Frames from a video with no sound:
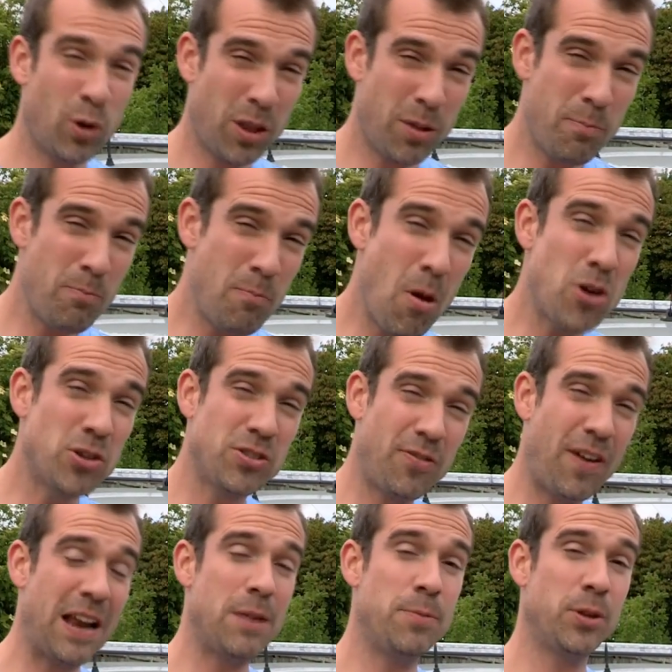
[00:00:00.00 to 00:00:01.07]
one of the most
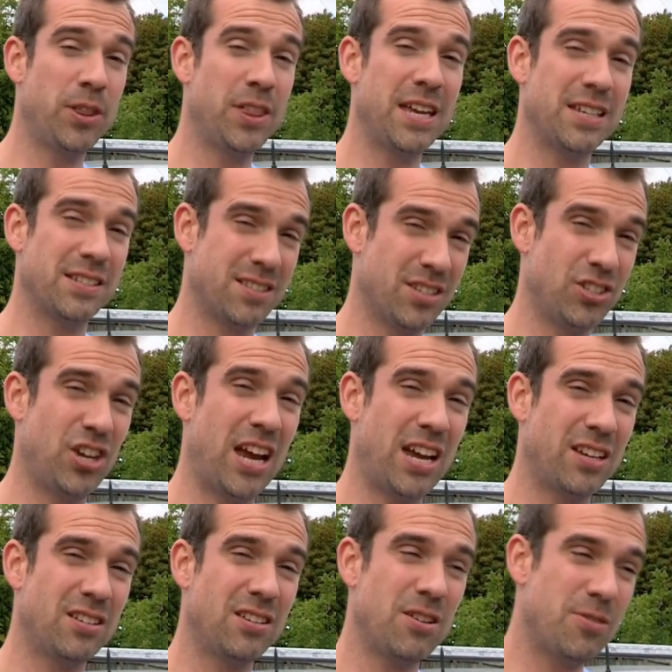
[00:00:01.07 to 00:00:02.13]
valuable things that Jan
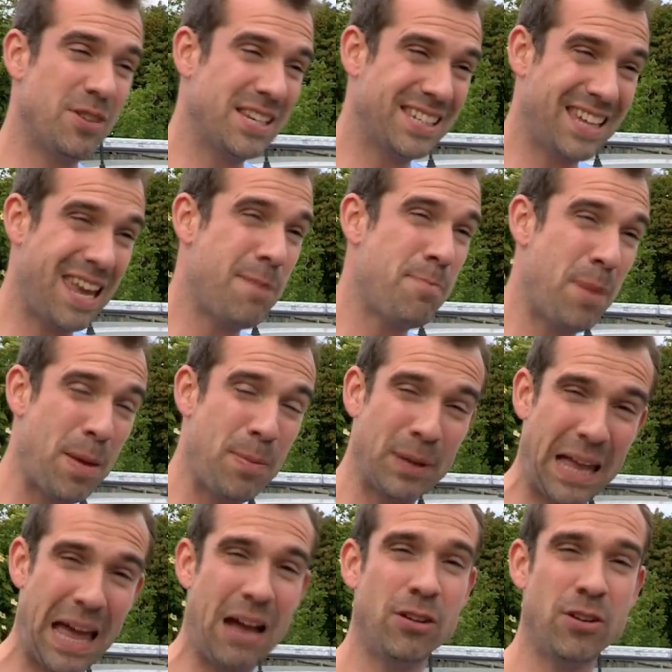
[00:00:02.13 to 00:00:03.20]
can do is keep
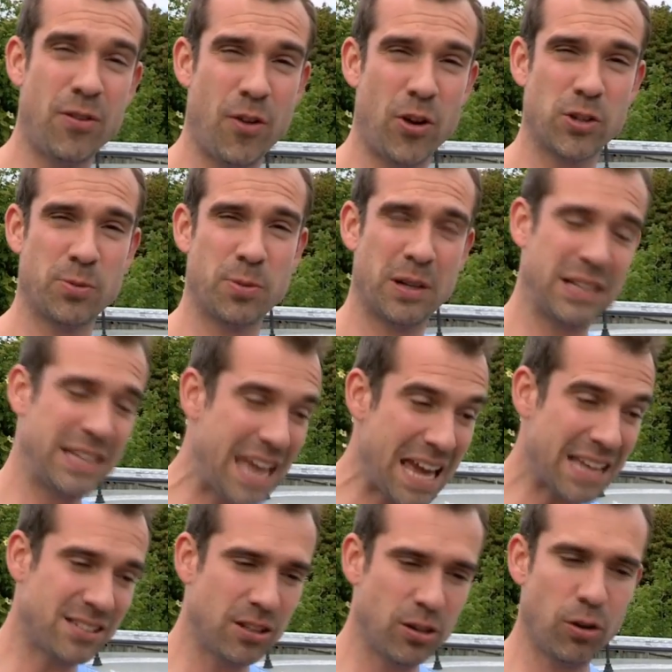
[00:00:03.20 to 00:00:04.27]
people out of hospital.
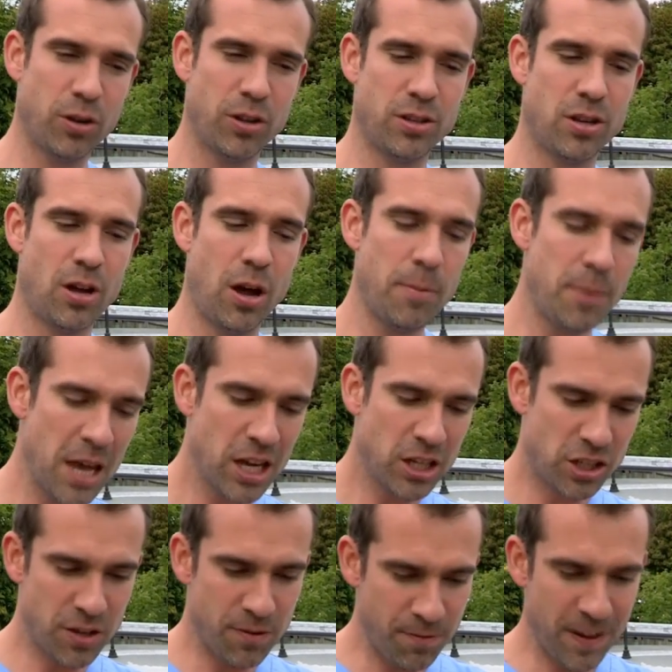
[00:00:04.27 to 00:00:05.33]
Yes, a lot of the time,
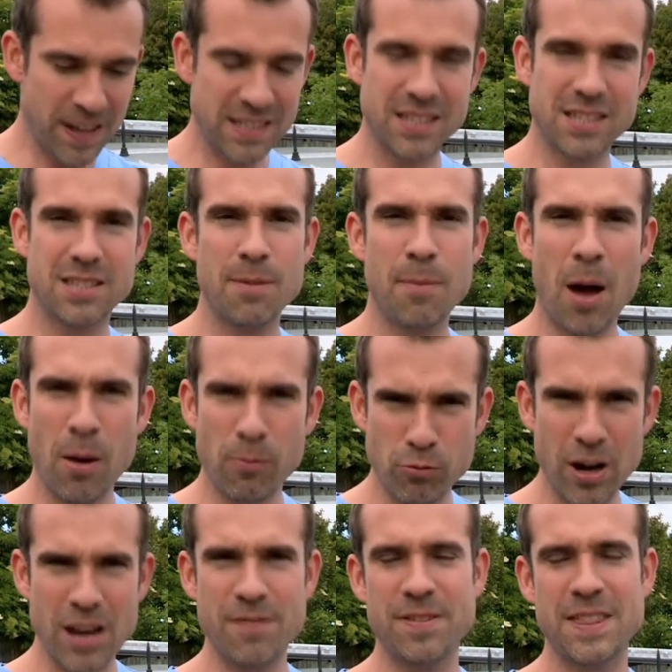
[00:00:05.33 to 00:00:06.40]
she fixes them up,
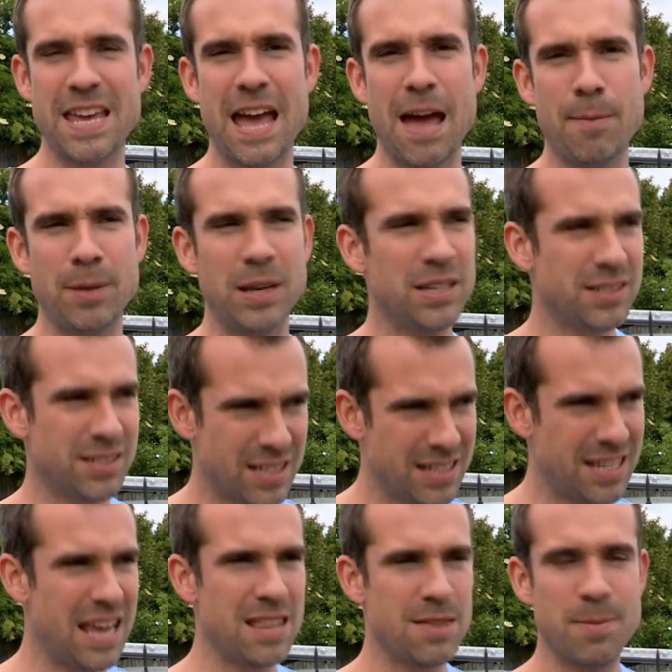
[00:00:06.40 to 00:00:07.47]
ready for the ambulance to
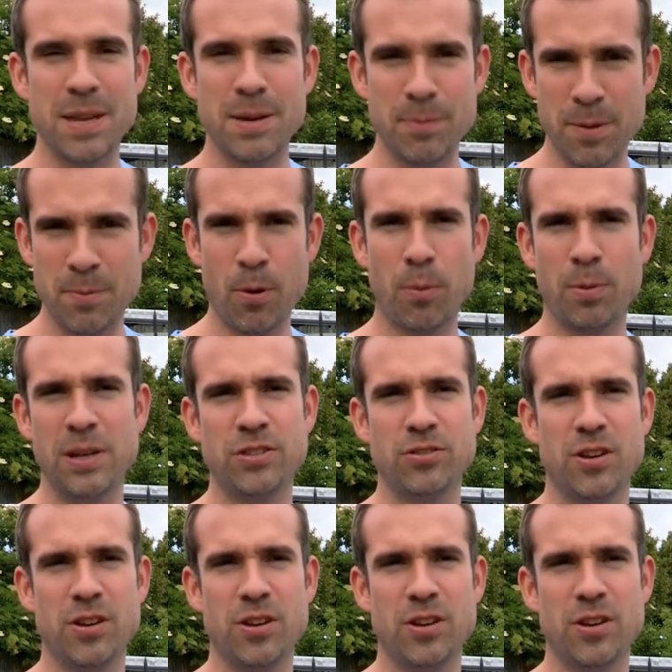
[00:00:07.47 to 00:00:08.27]
take them in and be properly